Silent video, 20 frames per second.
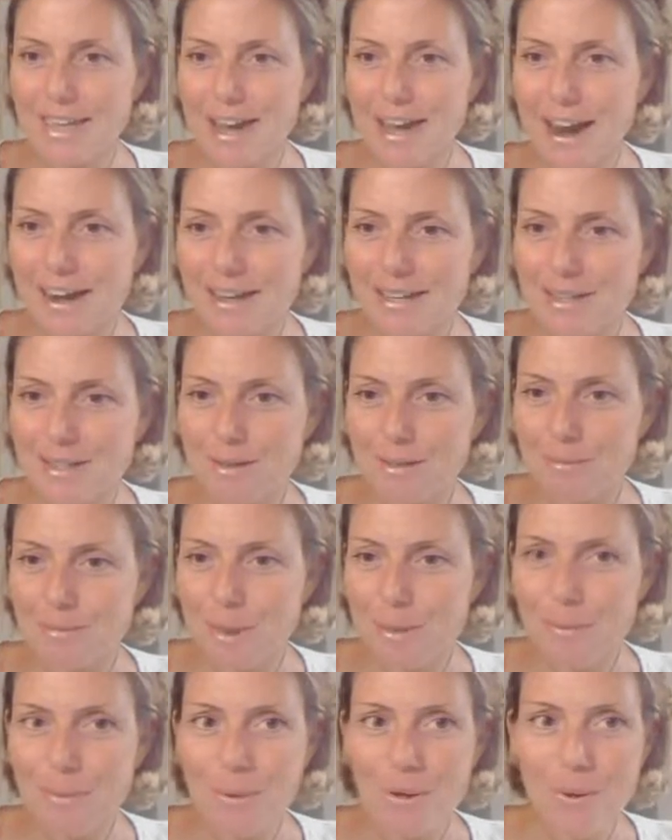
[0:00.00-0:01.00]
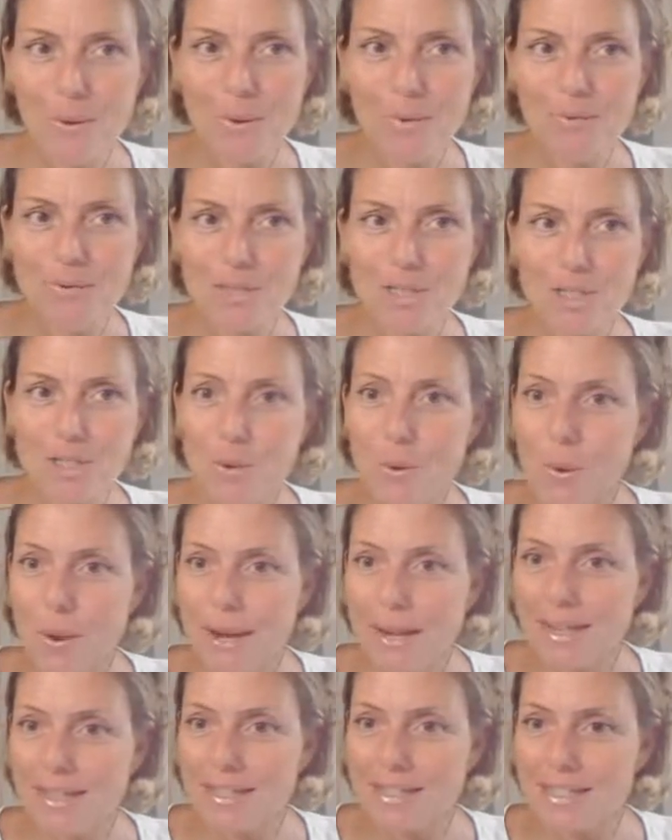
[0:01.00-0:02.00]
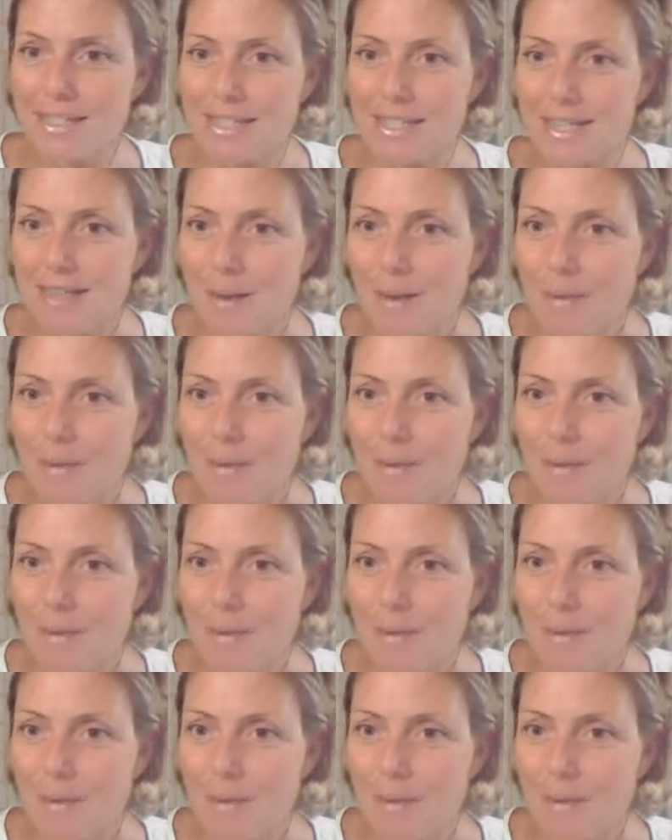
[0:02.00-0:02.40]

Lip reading: hi to some people who have joined.